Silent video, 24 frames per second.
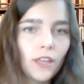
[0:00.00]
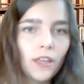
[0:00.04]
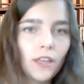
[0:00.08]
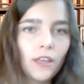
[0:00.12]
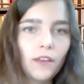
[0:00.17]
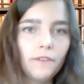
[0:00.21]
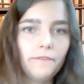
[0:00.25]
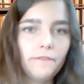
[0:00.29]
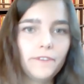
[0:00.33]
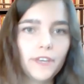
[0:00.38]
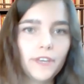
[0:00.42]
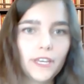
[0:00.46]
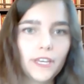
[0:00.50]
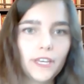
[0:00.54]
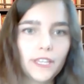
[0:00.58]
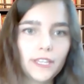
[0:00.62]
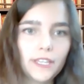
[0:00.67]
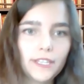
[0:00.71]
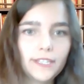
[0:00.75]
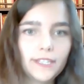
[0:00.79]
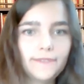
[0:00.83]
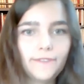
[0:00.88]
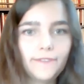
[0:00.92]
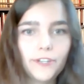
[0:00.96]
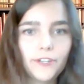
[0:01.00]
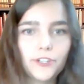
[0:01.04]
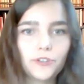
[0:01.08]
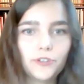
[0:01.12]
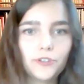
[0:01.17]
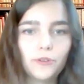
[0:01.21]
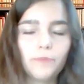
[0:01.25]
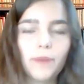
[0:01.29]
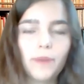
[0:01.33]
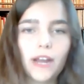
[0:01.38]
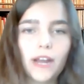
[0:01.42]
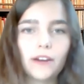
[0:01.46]
via this virtual
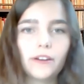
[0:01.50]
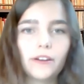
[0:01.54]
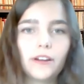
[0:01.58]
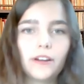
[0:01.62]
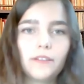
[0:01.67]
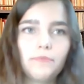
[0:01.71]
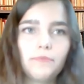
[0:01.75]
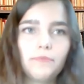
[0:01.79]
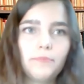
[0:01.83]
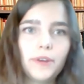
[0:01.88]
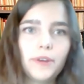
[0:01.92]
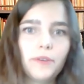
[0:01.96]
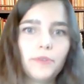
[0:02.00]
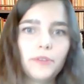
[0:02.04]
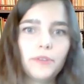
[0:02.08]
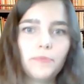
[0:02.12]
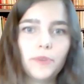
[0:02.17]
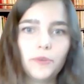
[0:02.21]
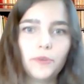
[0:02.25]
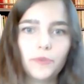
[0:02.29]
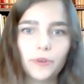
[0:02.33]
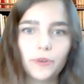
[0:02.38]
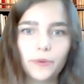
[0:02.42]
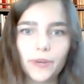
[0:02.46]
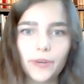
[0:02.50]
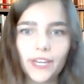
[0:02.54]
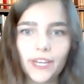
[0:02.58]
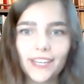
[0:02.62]
background. Bear with me real quick.